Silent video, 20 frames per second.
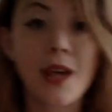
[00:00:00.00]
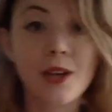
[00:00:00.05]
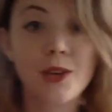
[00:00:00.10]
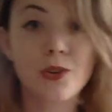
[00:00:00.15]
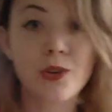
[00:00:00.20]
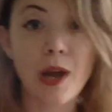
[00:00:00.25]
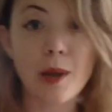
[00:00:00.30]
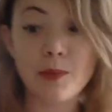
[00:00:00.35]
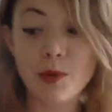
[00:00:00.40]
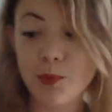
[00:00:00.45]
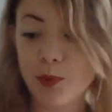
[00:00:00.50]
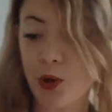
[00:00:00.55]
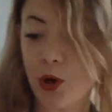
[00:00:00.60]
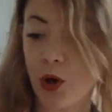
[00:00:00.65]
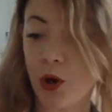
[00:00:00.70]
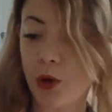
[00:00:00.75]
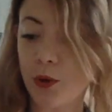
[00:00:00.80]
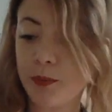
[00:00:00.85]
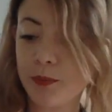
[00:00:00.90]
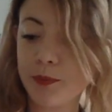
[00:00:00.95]
grab your
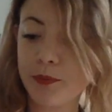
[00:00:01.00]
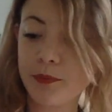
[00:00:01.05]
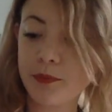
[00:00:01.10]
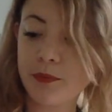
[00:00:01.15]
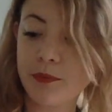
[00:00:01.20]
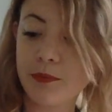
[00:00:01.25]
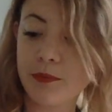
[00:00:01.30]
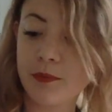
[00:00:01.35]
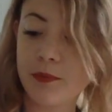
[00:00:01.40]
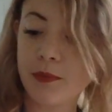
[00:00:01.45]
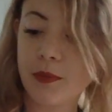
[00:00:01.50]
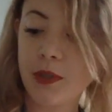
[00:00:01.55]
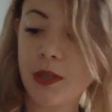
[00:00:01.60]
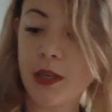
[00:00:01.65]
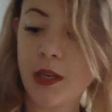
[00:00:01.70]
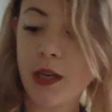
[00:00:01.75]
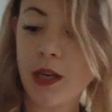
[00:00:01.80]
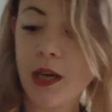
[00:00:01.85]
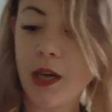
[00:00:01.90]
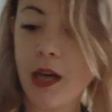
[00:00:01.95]
bowl,
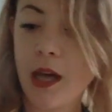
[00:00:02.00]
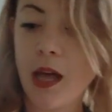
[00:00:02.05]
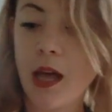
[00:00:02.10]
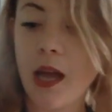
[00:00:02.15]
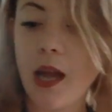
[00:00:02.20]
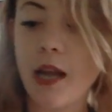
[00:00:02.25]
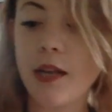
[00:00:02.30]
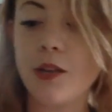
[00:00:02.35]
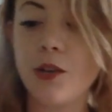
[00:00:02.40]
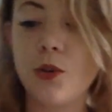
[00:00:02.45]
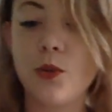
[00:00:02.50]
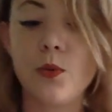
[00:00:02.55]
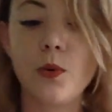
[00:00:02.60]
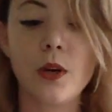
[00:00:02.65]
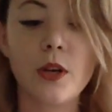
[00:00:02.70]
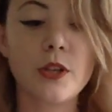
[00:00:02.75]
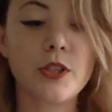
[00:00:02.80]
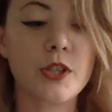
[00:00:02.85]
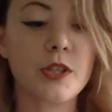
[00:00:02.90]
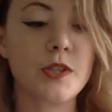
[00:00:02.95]
and you
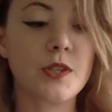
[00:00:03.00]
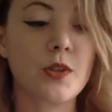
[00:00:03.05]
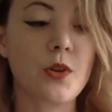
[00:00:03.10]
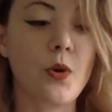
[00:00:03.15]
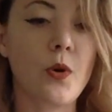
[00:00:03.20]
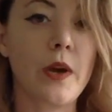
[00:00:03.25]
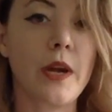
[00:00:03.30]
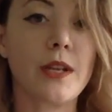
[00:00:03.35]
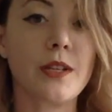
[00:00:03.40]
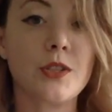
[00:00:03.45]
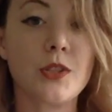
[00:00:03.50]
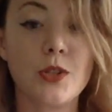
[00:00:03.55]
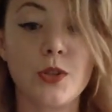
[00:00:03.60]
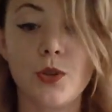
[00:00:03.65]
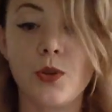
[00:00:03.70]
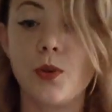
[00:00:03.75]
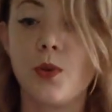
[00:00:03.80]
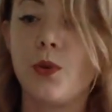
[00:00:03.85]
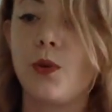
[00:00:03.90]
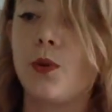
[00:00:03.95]
are just going
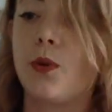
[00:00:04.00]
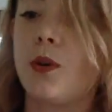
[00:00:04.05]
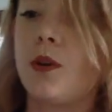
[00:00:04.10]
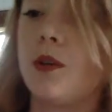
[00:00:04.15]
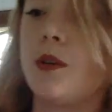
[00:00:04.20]
to